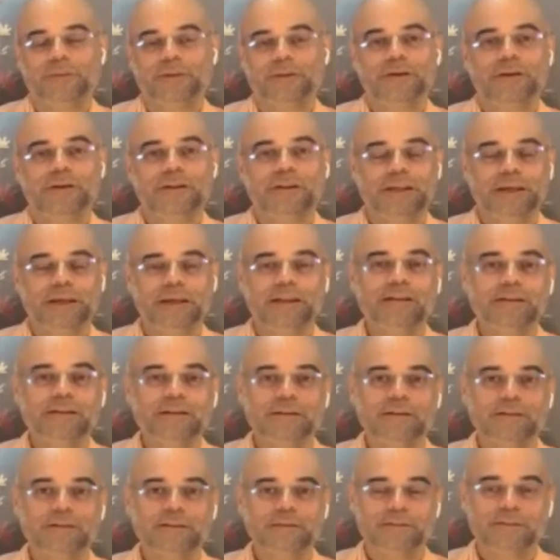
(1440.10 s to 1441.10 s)
then
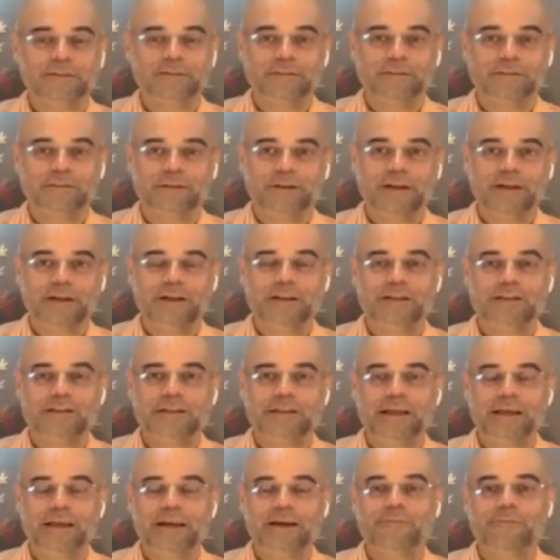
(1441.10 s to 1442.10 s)
it is
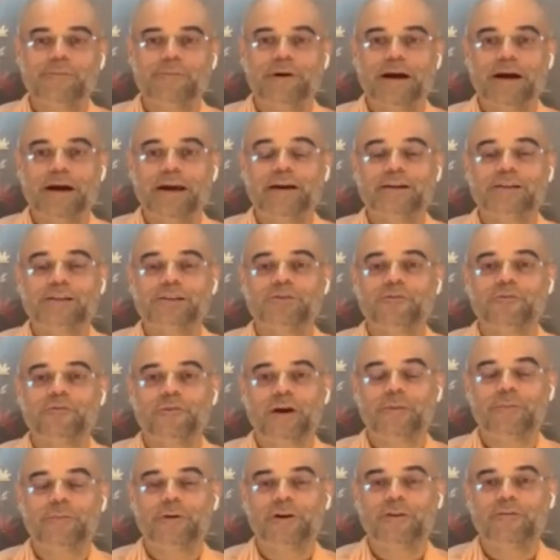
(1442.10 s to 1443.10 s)
like Maya's
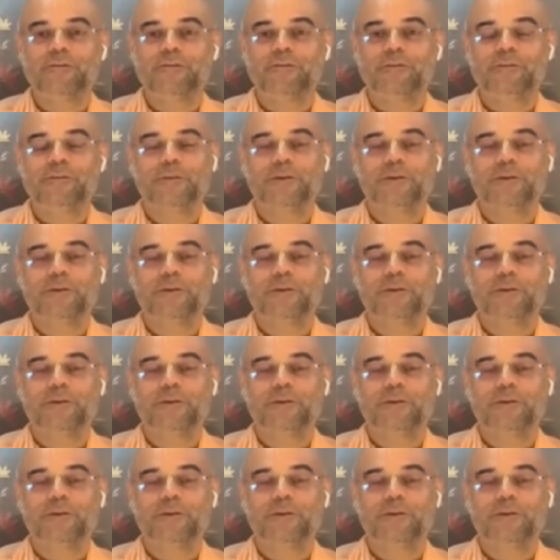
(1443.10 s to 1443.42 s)
Vaibhav,